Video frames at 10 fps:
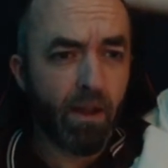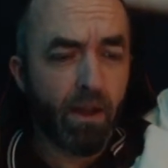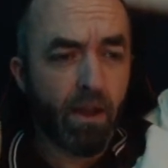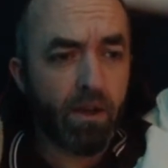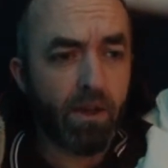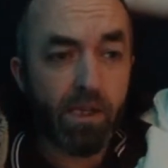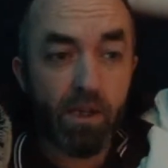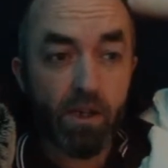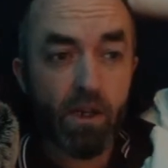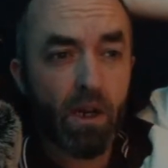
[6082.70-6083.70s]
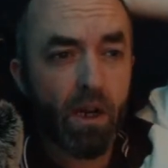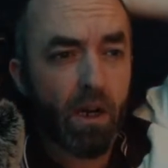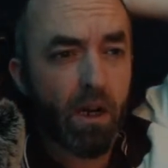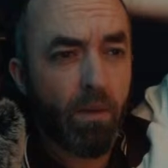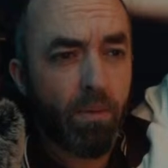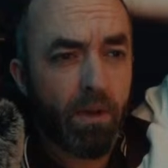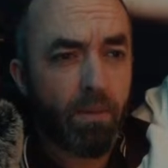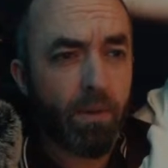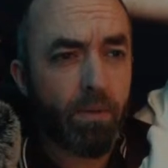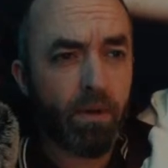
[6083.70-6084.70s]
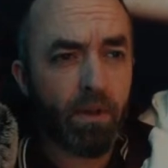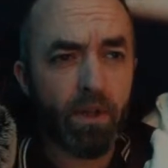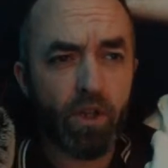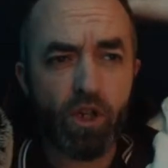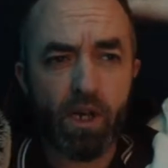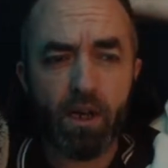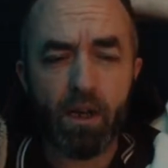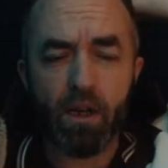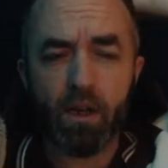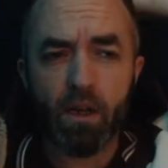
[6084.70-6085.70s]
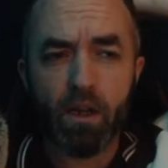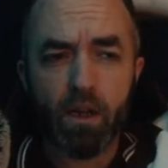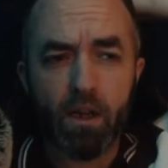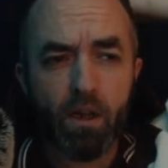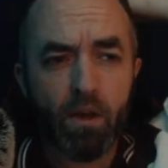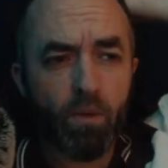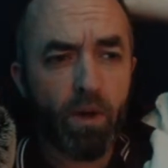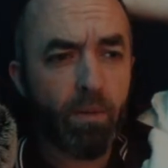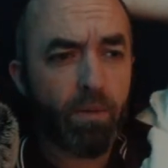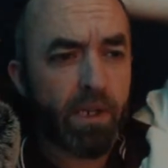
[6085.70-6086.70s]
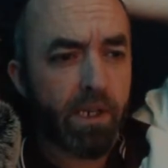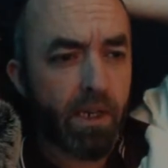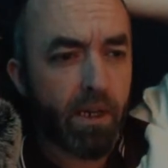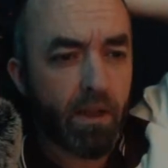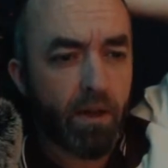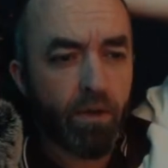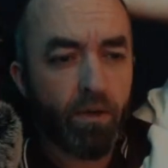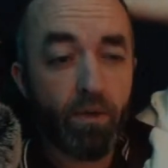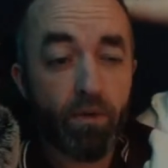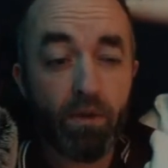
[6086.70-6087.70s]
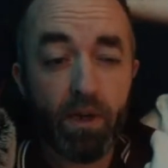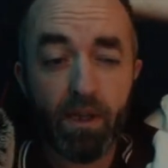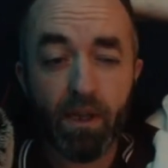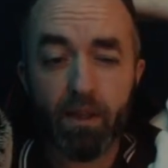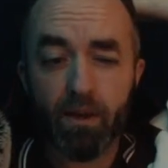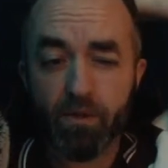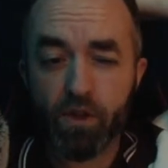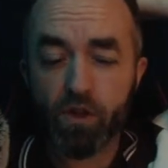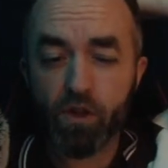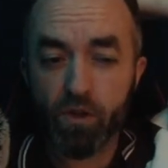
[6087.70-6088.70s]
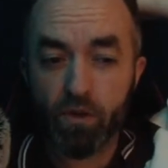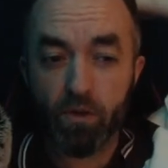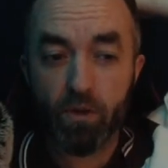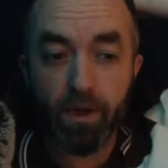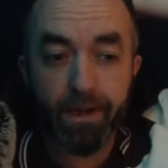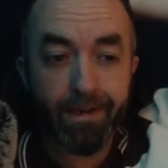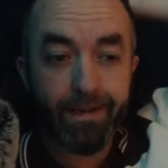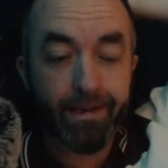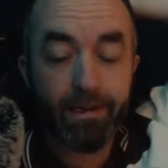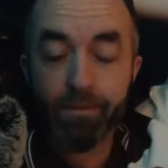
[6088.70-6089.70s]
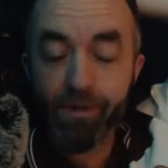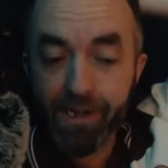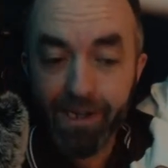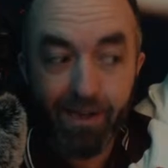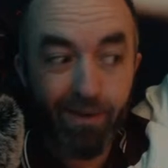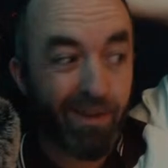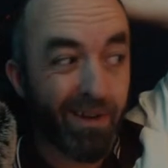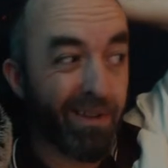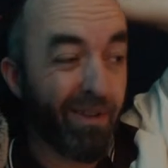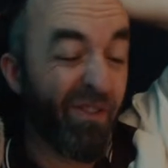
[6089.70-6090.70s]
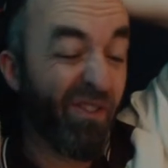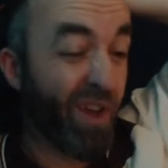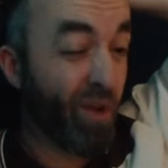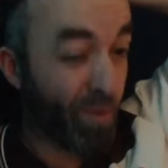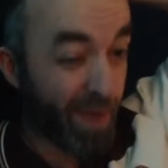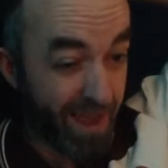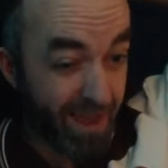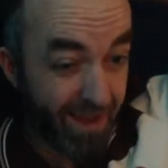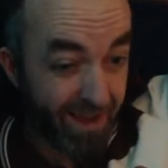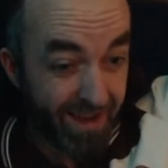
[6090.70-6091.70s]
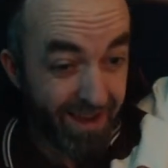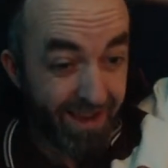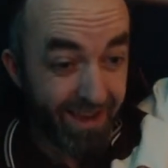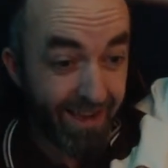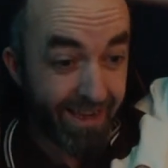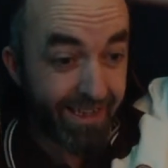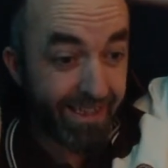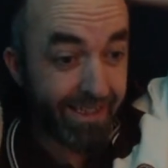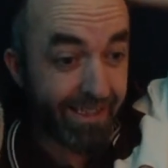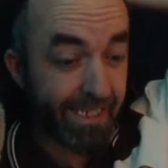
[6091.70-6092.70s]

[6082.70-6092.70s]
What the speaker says: Because there's a couple of people in the chat, one in particular who really loves snow, and I'm trying to get out there to film it, and